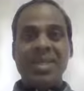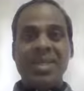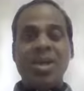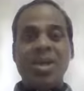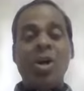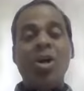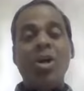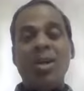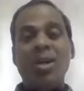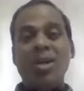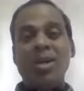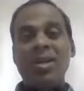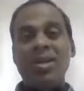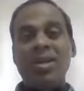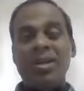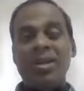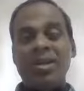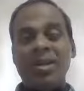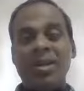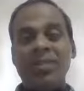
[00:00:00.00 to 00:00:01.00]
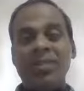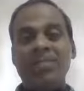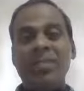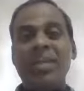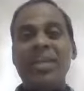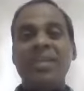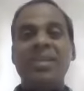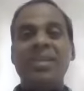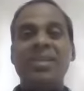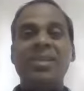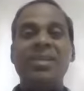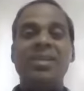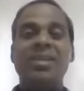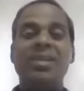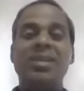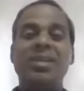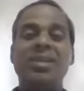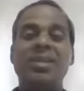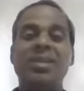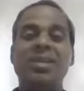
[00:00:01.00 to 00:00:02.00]
Or if that
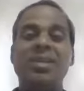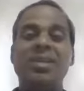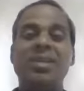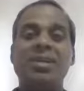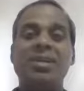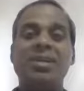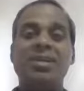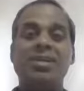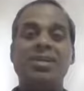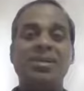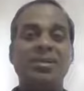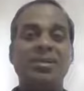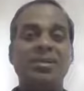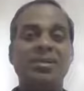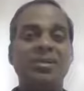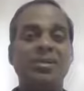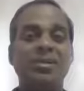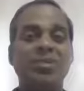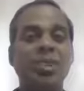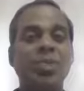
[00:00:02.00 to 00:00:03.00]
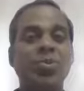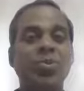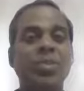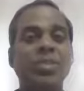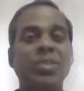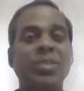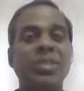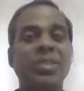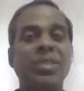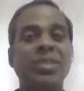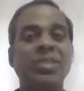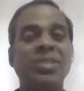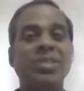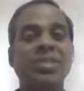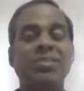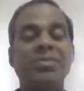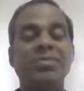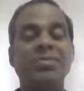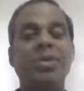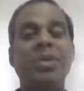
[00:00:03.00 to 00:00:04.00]
situation is
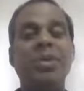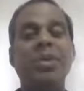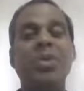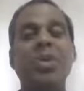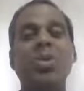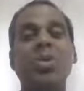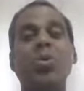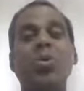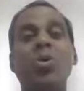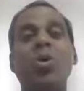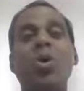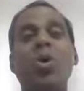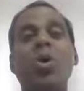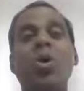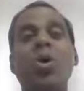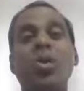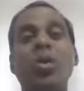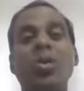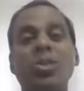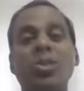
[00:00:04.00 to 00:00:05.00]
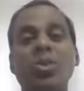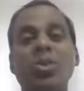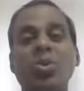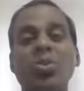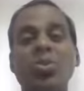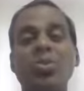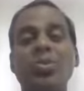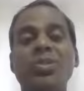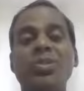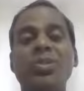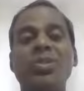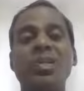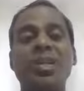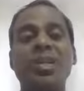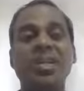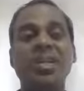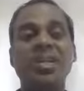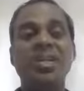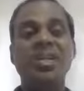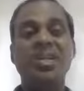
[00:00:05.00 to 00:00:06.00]
pertaining to all the schools in the
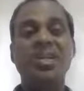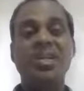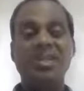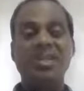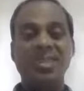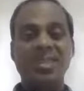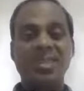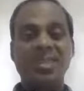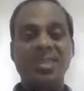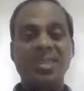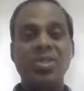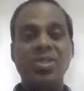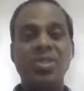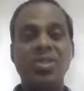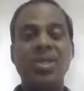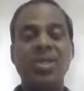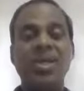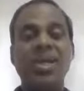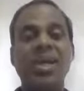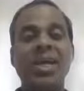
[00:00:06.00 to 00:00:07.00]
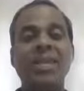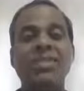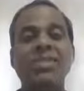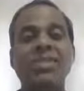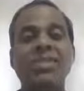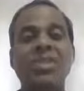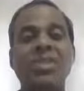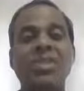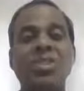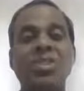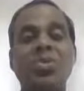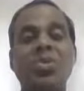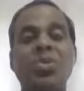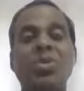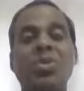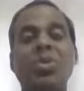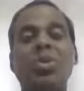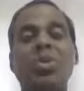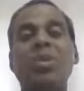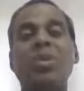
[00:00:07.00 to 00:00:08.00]
country, so say class 10
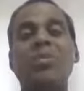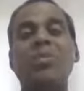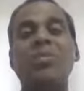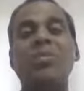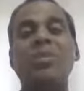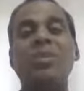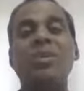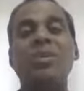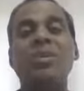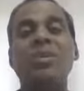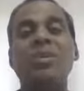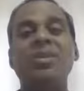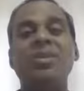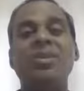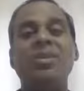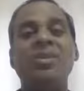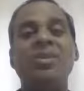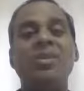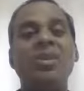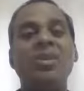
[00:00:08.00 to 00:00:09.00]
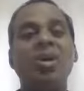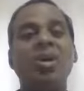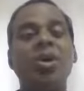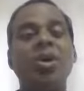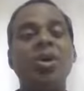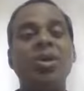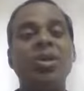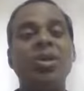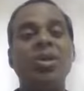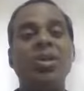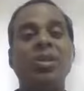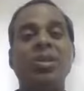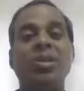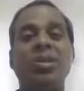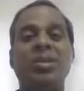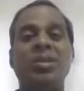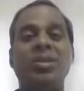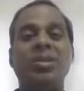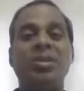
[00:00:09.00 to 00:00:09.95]
students of all the